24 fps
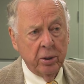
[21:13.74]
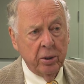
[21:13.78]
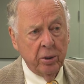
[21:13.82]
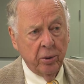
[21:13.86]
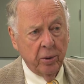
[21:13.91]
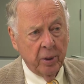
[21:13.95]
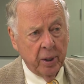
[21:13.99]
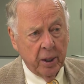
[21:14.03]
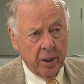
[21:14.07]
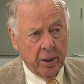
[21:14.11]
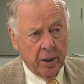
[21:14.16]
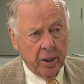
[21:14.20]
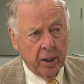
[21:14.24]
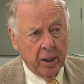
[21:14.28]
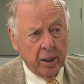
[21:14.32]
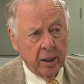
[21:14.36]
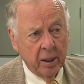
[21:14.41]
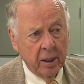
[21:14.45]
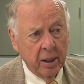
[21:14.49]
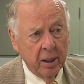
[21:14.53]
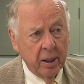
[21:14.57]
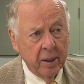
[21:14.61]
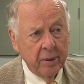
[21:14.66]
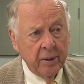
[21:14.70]
you anything.
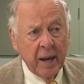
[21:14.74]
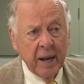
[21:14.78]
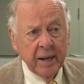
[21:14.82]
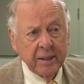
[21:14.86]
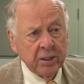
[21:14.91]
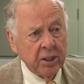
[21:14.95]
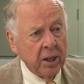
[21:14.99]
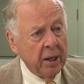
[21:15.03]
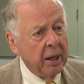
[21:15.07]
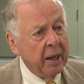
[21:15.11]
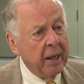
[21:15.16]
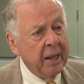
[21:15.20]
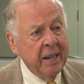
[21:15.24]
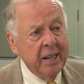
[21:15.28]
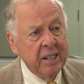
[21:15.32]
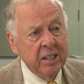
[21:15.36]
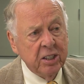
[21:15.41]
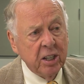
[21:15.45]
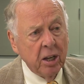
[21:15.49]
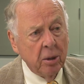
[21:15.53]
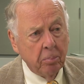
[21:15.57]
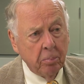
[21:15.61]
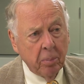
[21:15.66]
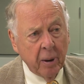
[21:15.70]
That's an
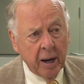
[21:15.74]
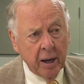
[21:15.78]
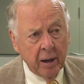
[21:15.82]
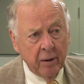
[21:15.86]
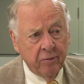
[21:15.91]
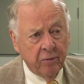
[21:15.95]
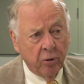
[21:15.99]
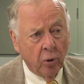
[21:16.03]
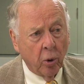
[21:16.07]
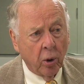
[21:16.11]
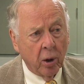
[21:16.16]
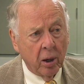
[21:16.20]
easy pay for.